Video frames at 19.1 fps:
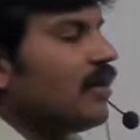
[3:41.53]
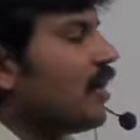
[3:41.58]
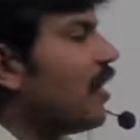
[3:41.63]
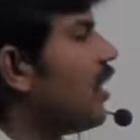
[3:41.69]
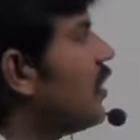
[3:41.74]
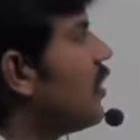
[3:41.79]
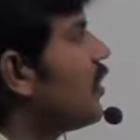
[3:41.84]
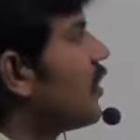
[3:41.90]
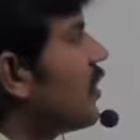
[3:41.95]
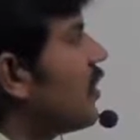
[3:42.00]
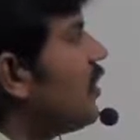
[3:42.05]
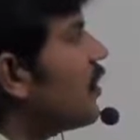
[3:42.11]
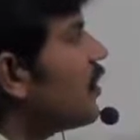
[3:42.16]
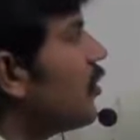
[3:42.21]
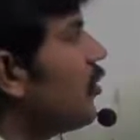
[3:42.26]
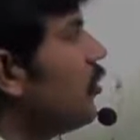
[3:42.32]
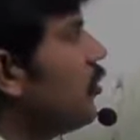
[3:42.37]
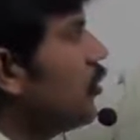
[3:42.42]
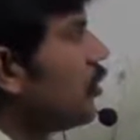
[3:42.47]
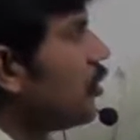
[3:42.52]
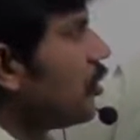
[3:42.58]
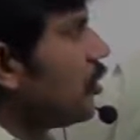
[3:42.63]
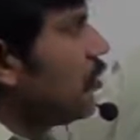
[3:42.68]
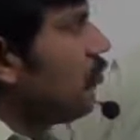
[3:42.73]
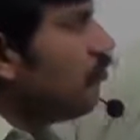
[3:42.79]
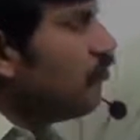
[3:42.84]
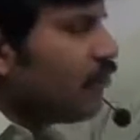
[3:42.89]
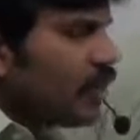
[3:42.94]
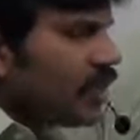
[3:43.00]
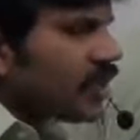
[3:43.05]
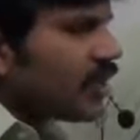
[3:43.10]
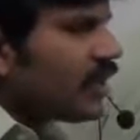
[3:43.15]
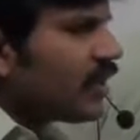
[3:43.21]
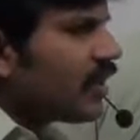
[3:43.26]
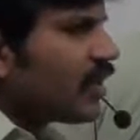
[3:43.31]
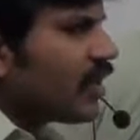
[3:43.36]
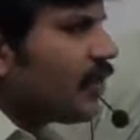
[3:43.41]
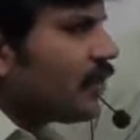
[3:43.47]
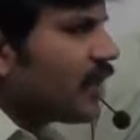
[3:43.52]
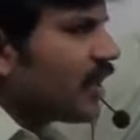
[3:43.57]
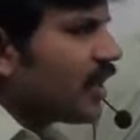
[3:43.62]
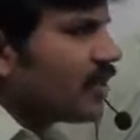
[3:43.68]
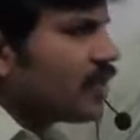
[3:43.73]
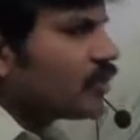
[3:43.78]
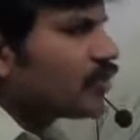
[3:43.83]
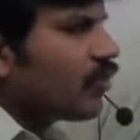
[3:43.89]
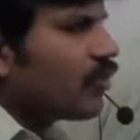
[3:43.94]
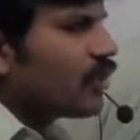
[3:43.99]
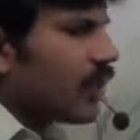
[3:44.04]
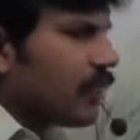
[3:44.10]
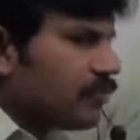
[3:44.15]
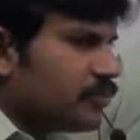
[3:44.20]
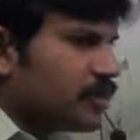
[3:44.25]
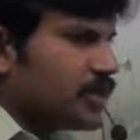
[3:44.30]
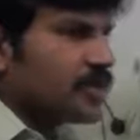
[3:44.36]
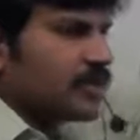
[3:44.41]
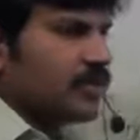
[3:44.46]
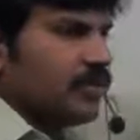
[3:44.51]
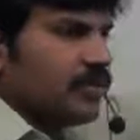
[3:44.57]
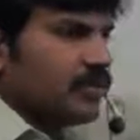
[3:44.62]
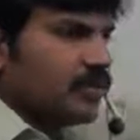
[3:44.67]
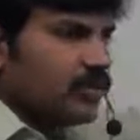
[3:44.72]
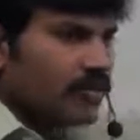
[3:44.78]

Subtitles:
like immediately compiler is going to object.